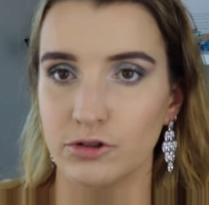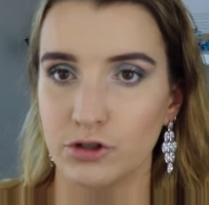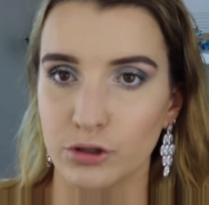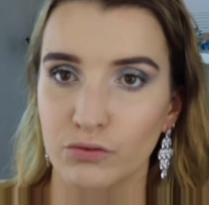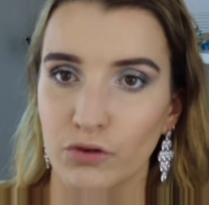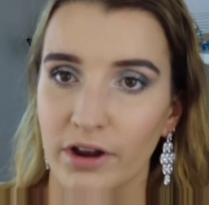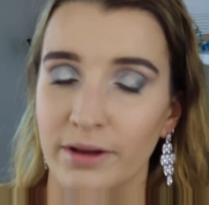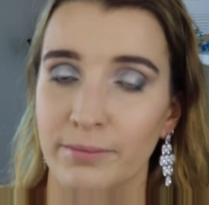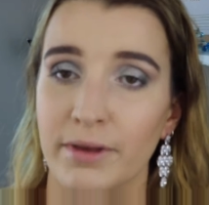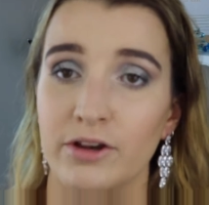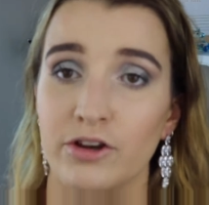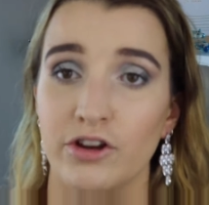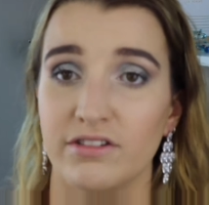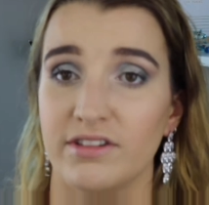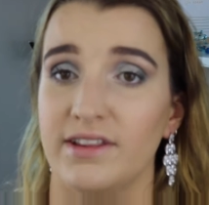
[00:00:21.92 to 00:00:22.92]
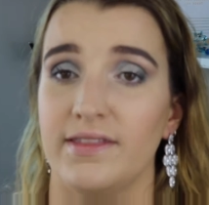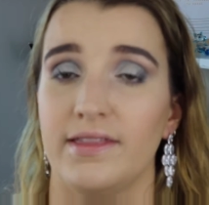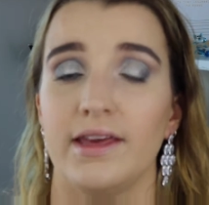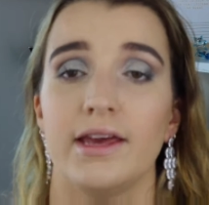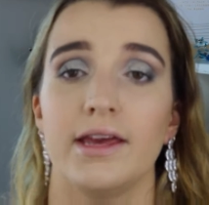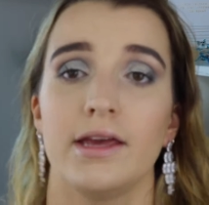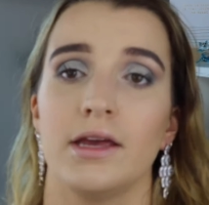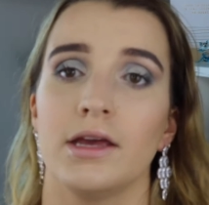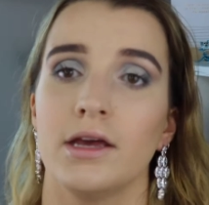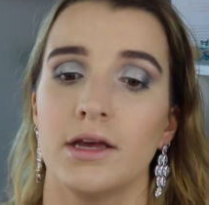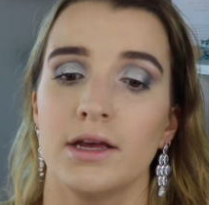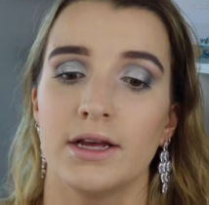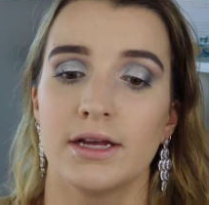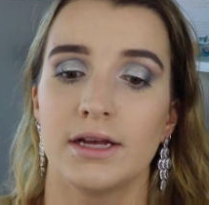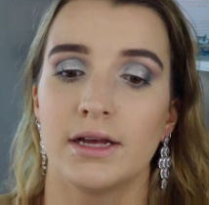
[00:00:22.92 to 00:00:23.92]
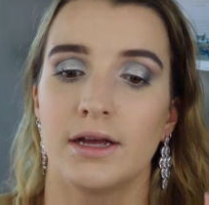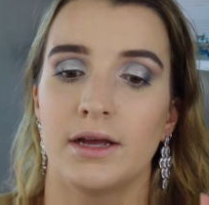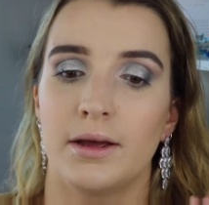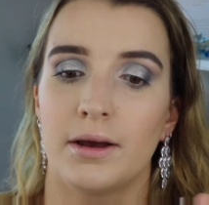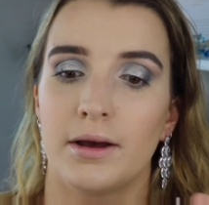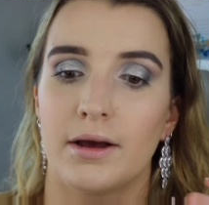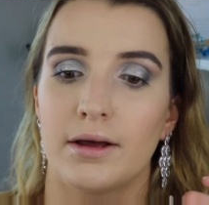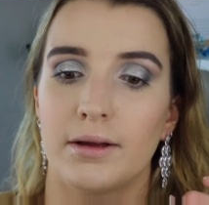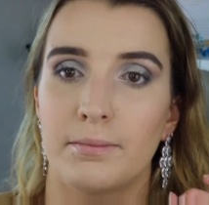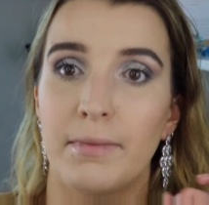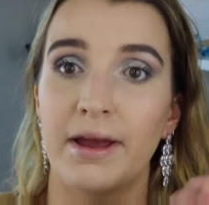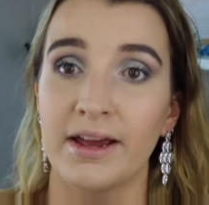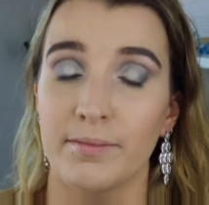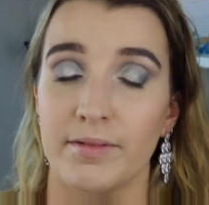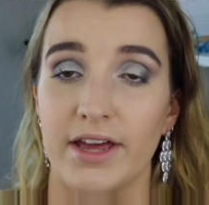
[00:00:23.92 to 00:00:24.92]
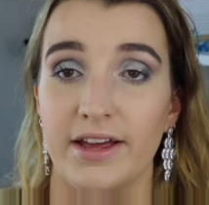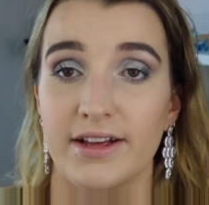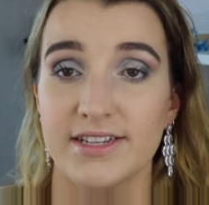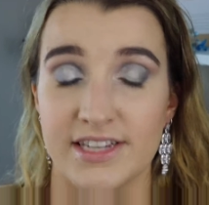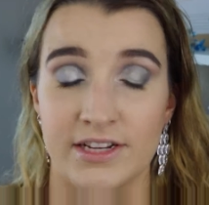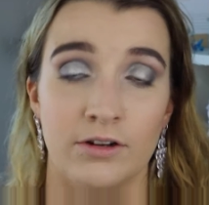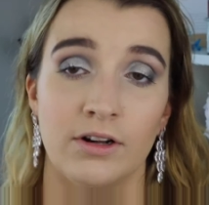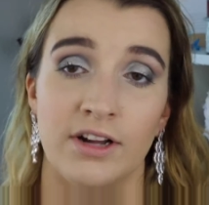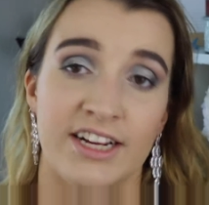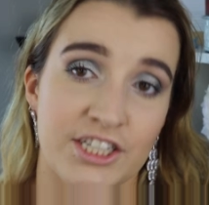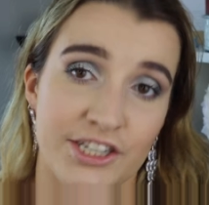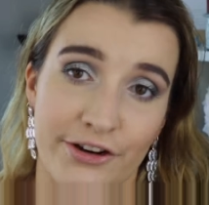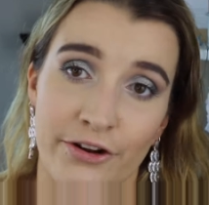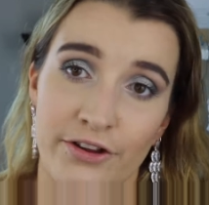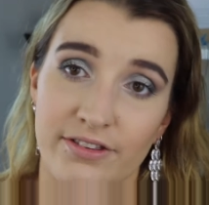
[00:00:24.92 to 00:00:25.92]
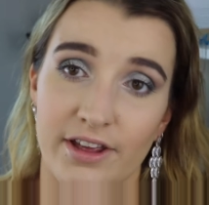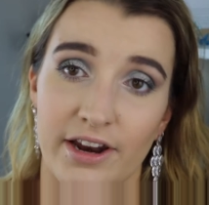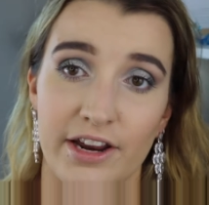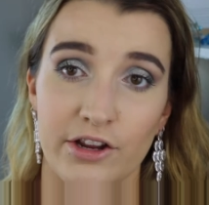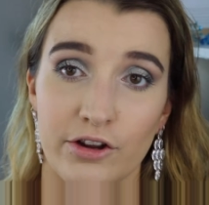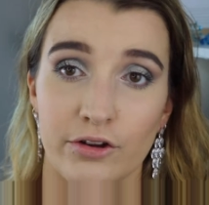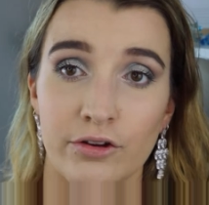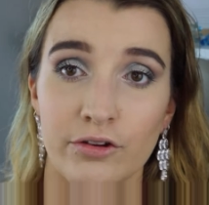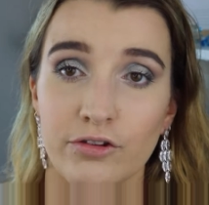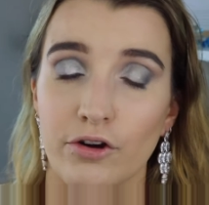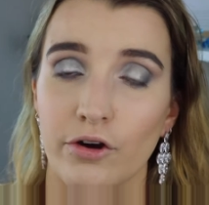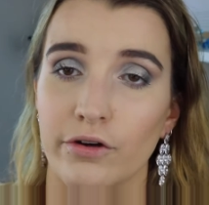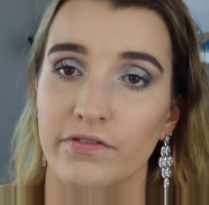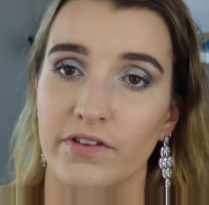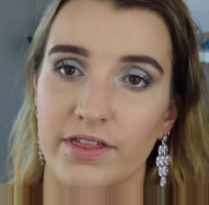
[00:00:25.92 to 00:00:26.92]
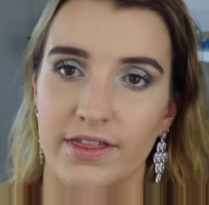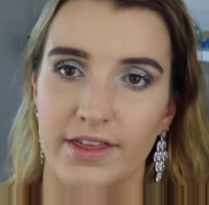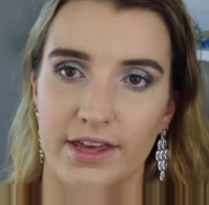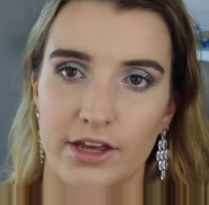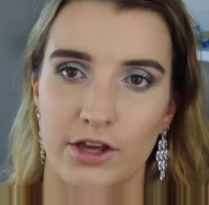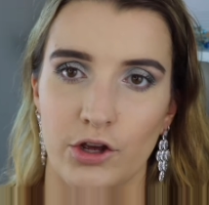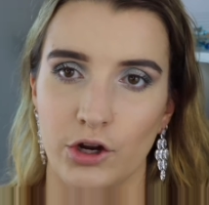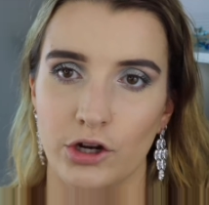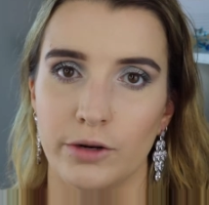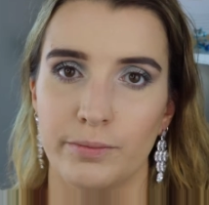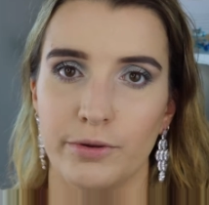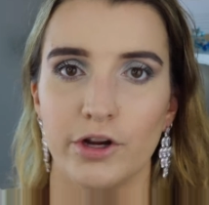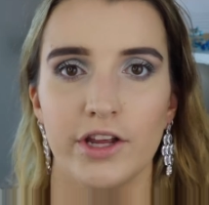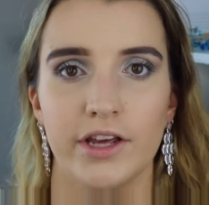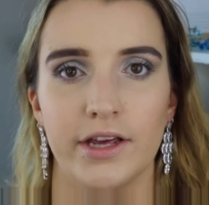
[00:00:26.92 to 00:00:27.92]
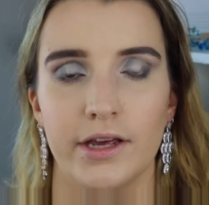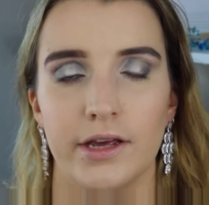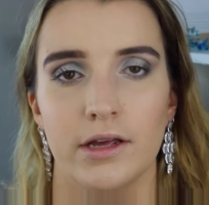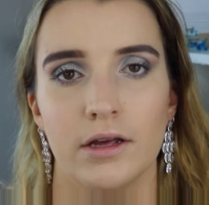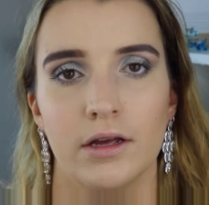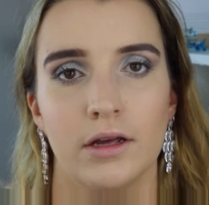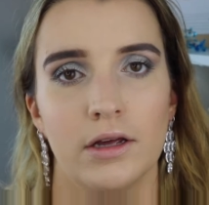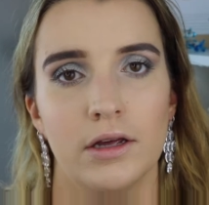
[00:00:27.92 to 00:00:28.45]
do recommend using the Makeup Geek single eyeshadows that I used over the Huda Beauty